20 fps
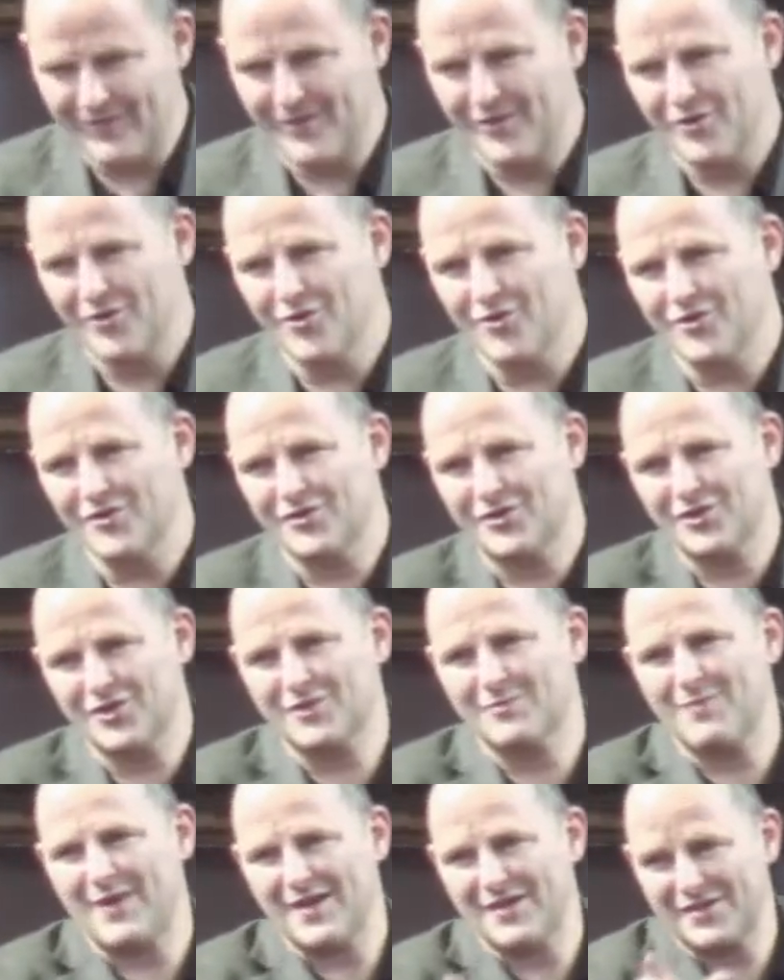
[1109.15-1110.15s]
not
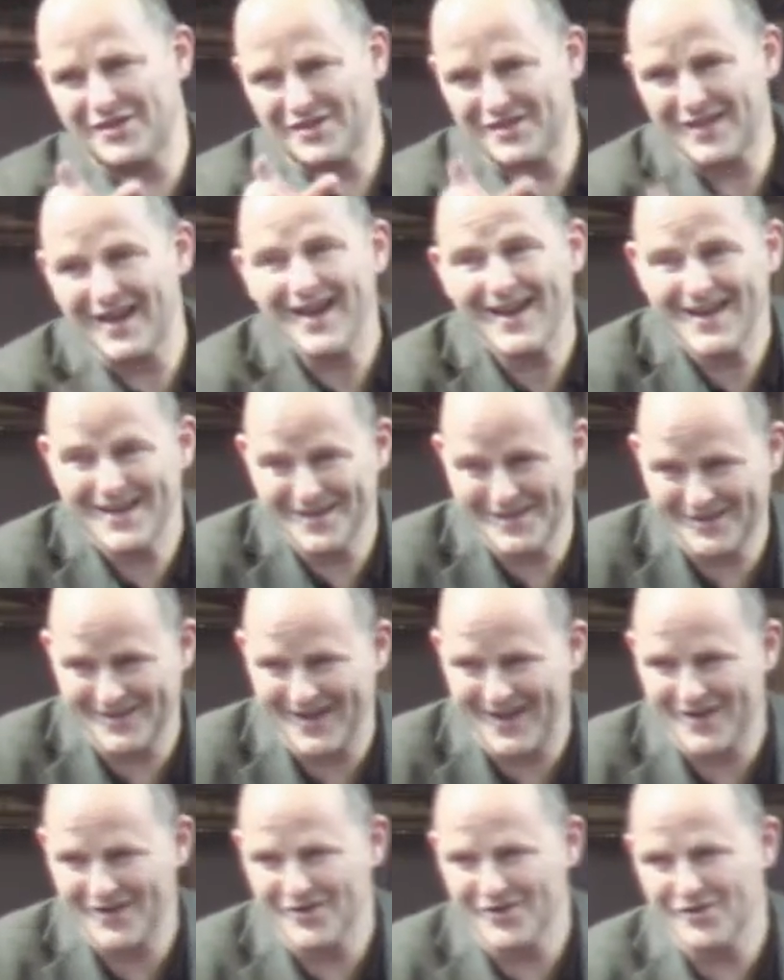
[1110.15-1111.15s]
just by society
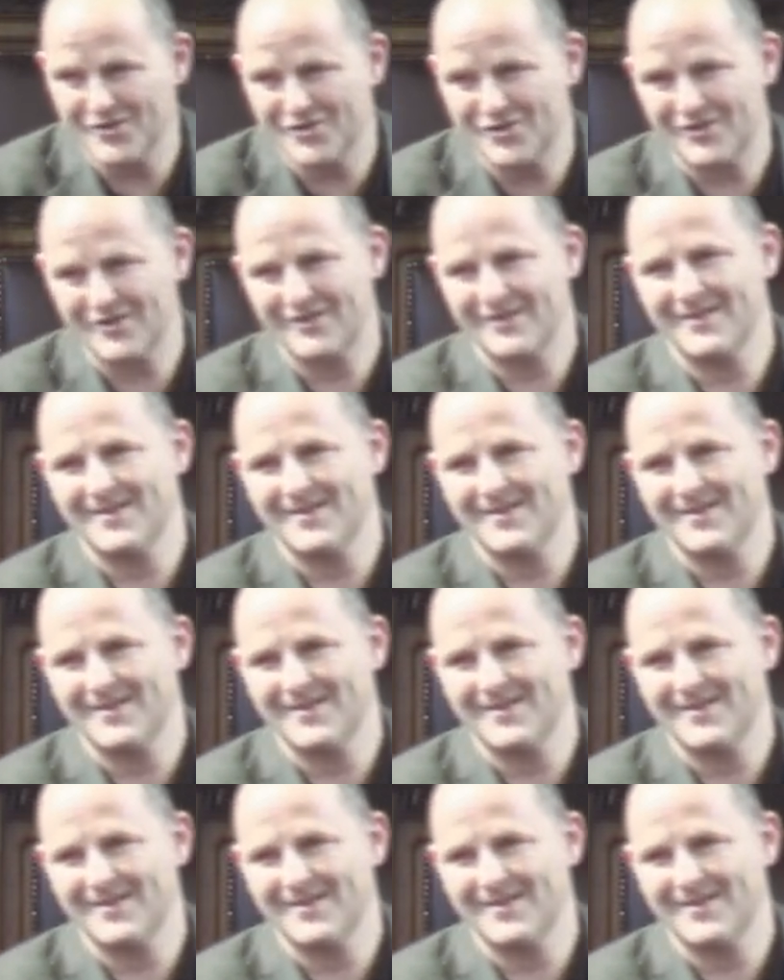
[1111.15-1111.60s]
standards.